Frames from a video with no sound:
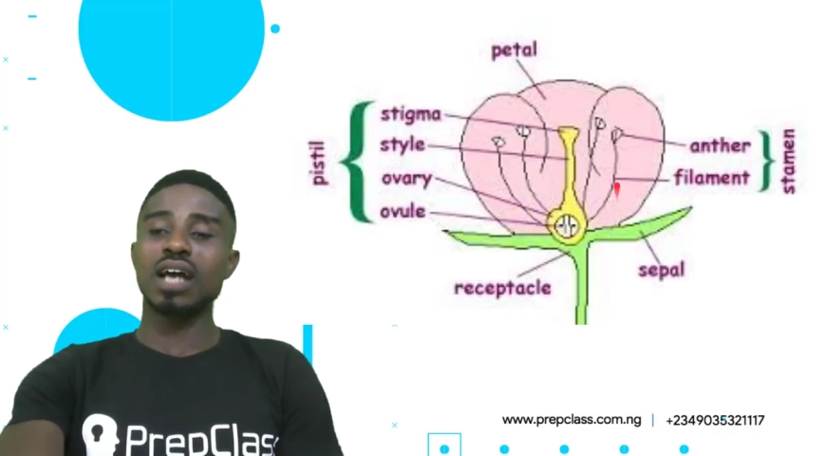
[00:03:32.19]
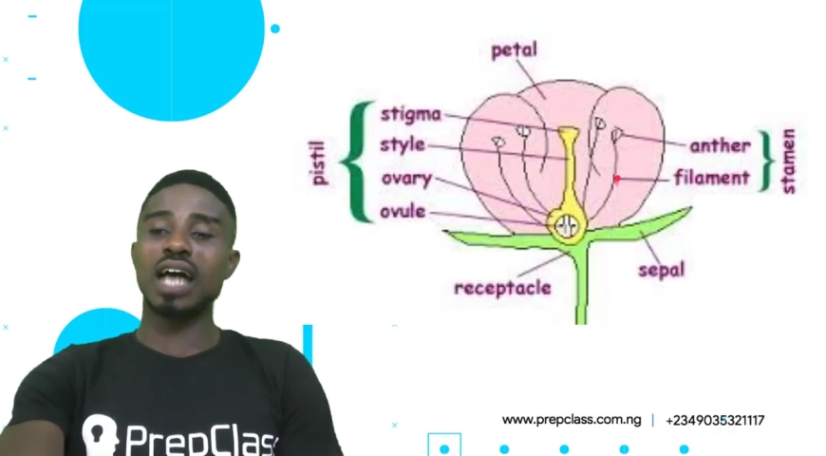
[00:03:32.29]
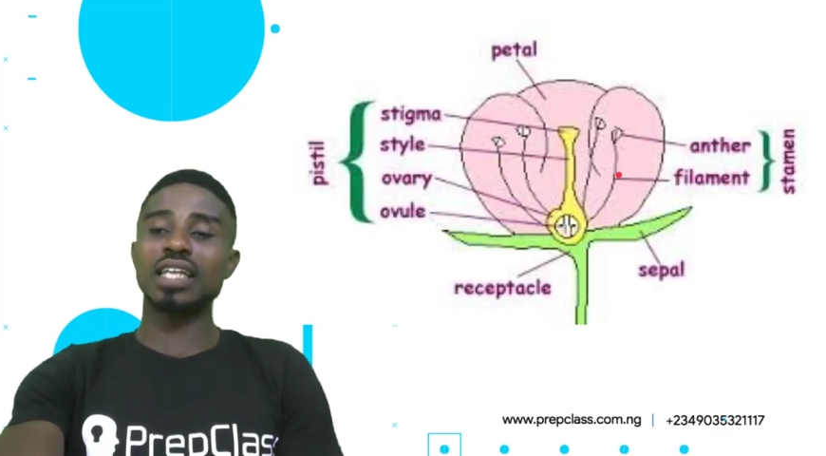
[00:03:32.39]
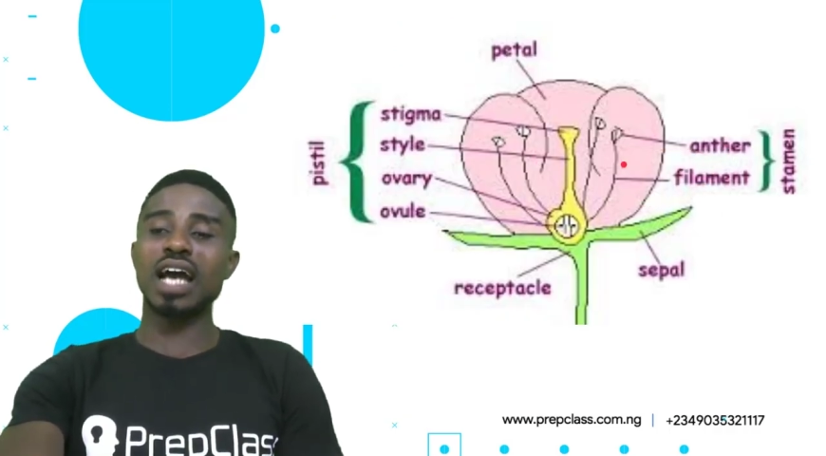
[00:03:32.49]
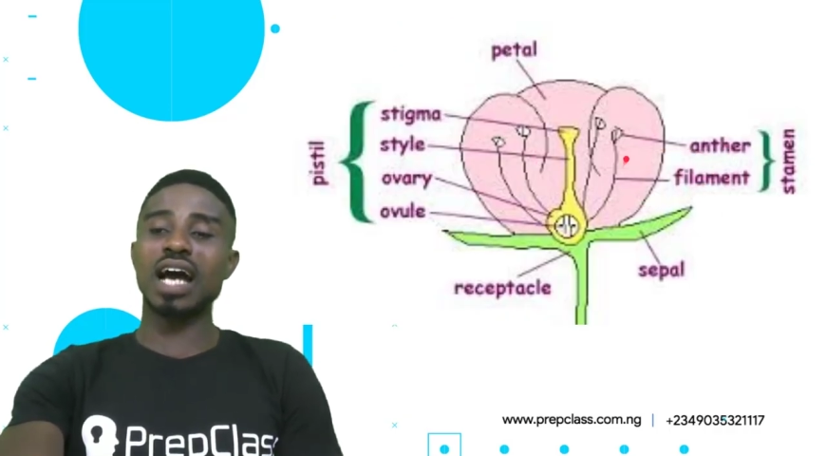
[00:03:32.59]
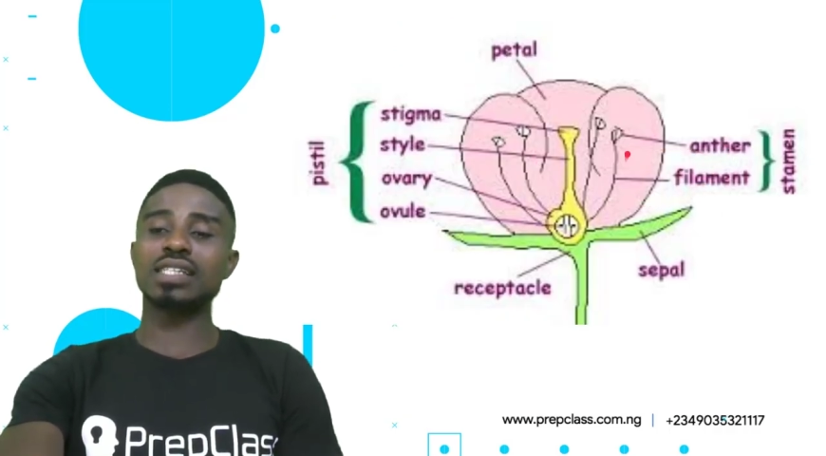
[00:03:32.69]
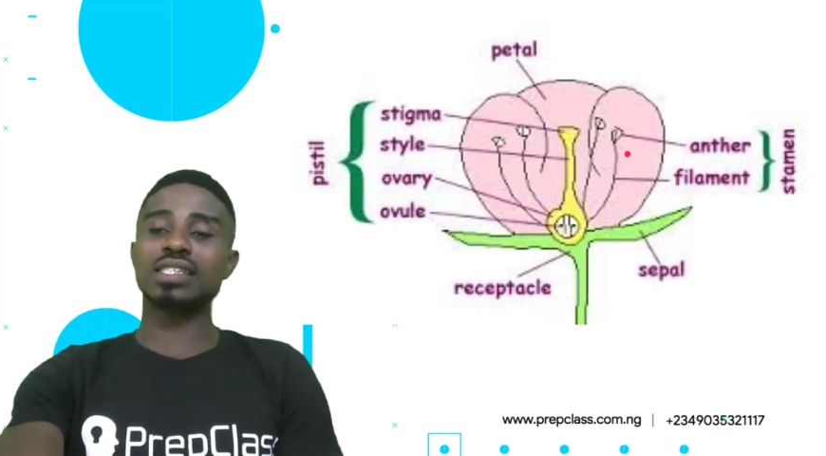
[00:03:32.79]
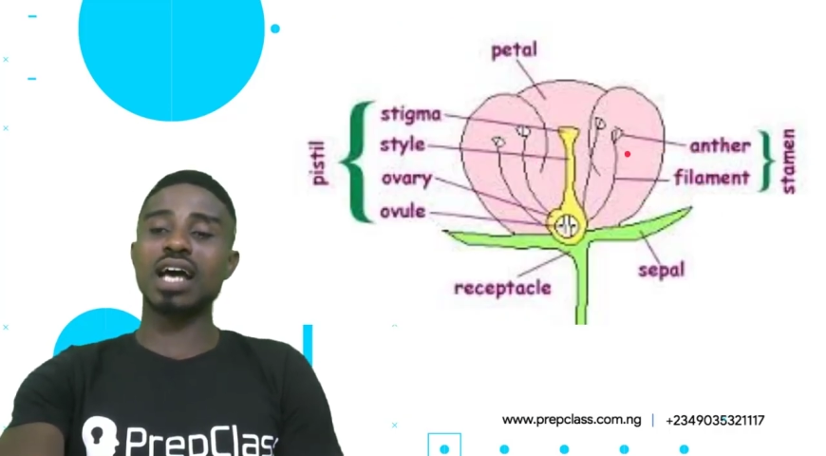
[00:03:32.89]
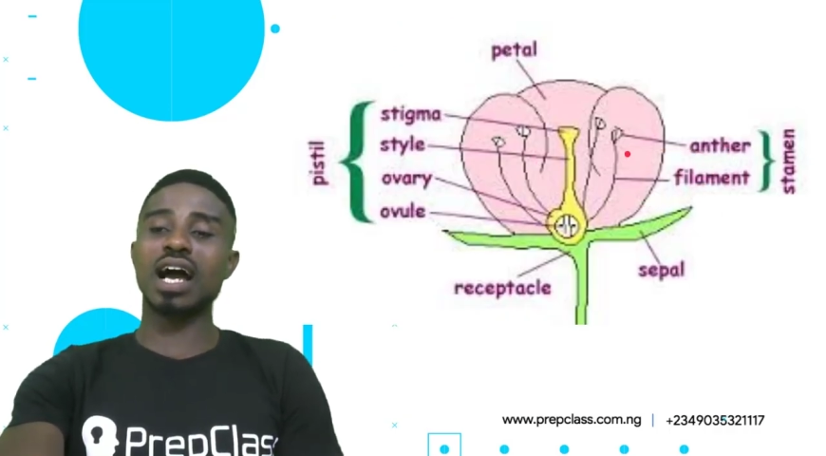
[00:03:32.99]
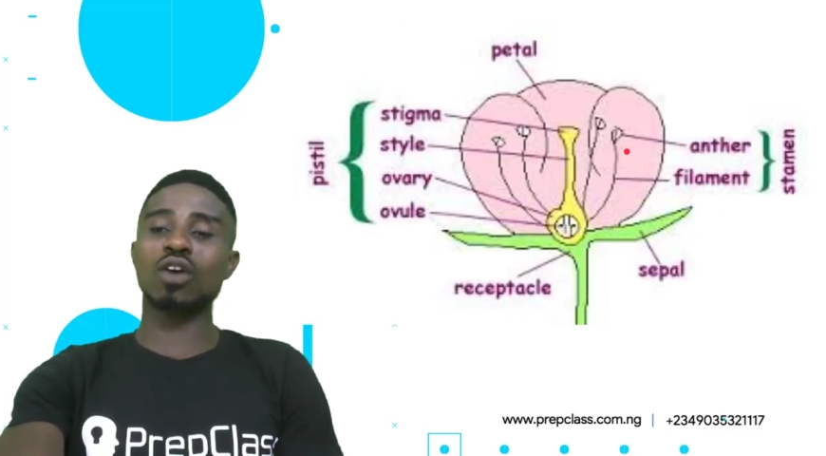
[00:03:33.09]
and the
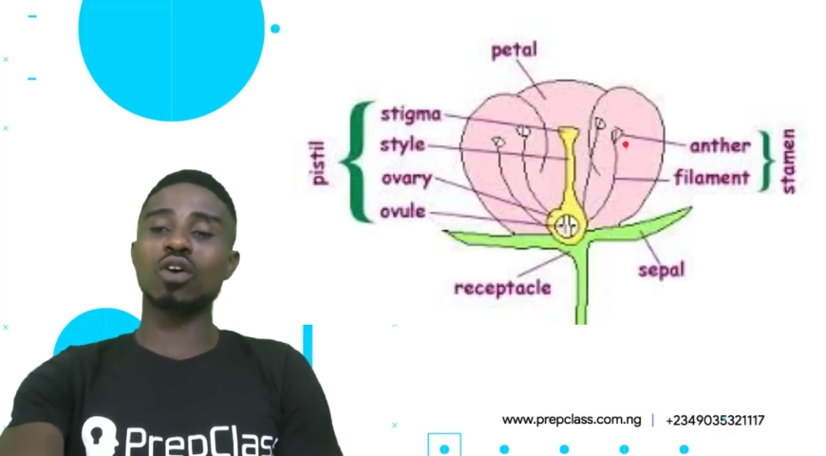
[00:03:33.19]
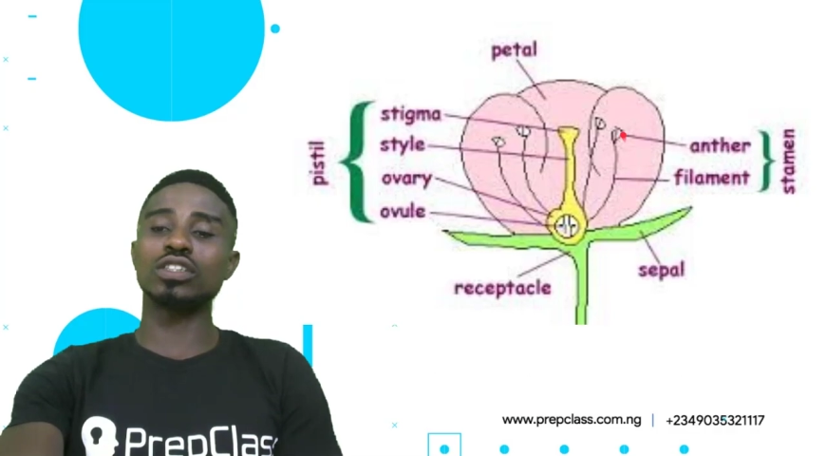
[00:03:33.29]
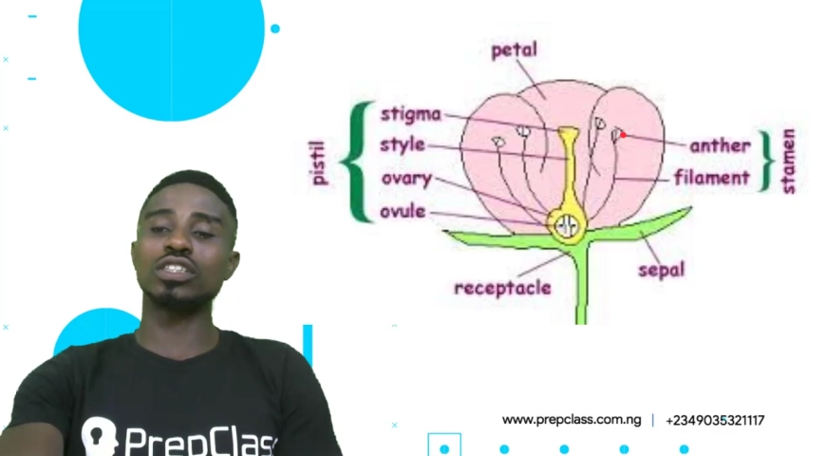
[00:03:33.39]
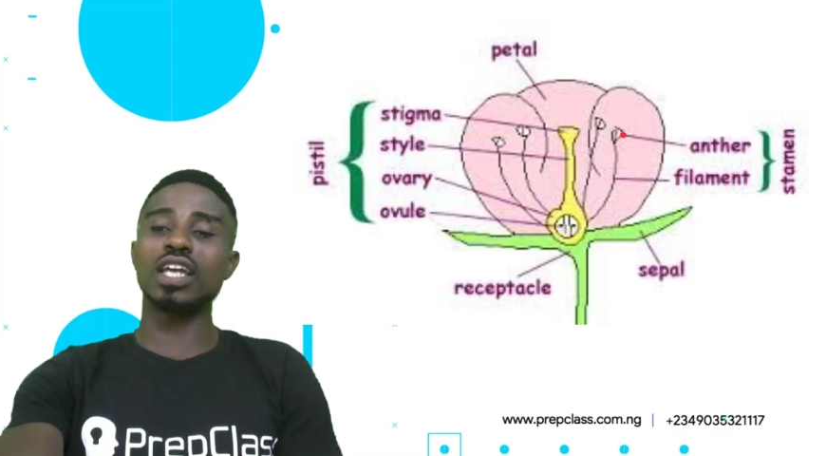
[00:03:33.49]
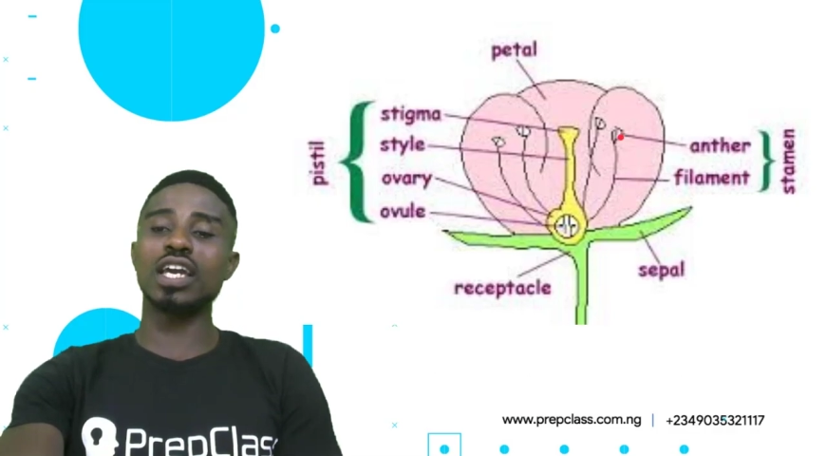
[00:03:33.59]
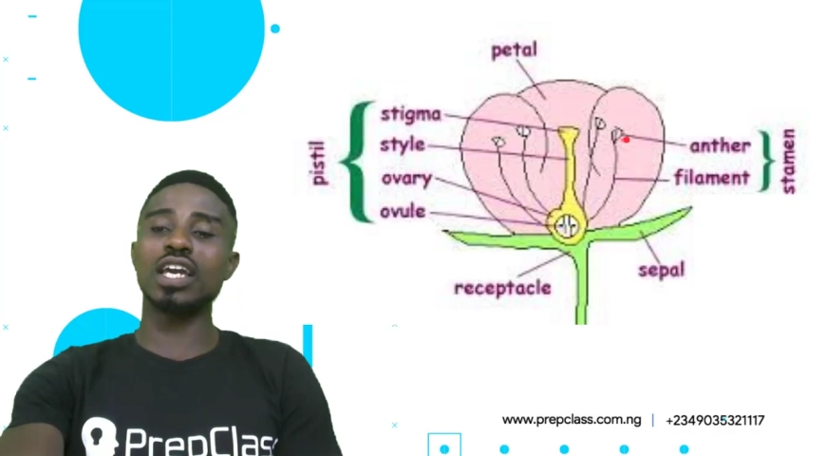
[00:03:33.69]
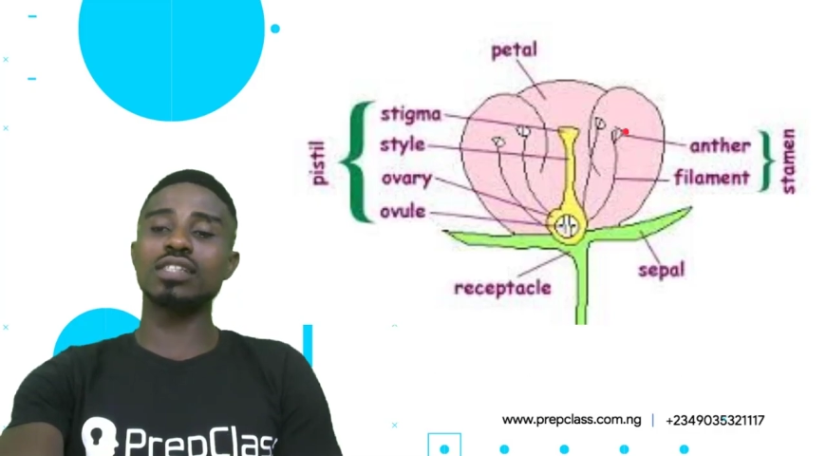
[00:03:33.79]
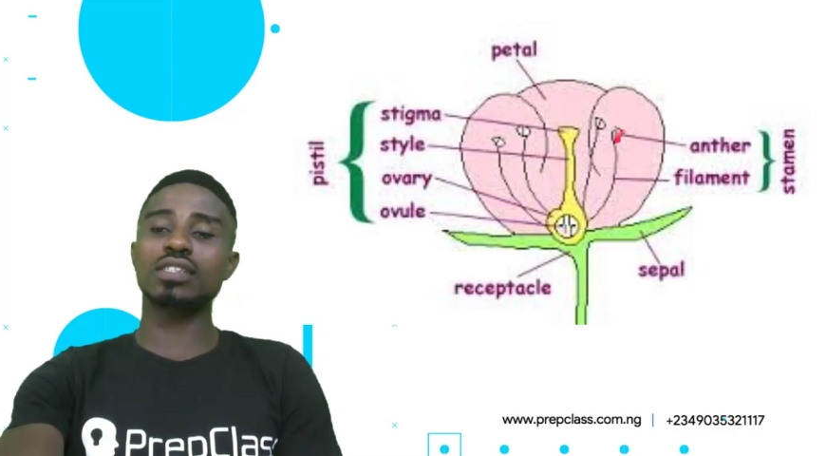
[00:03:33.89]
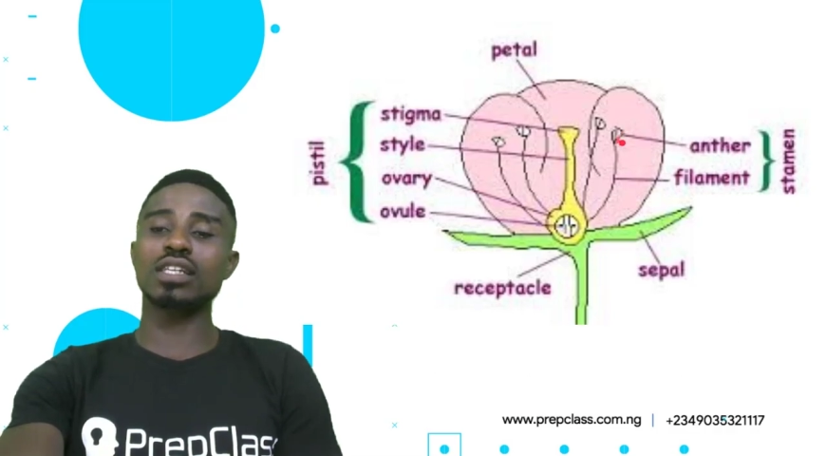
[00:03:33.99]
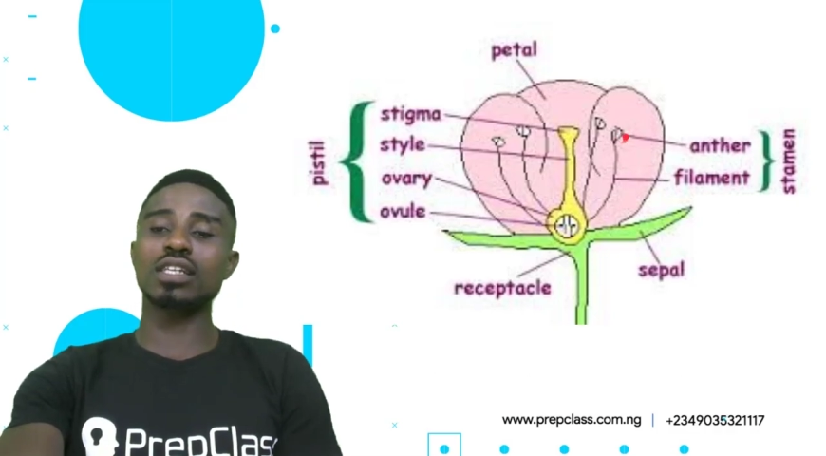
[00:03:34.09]
anther contains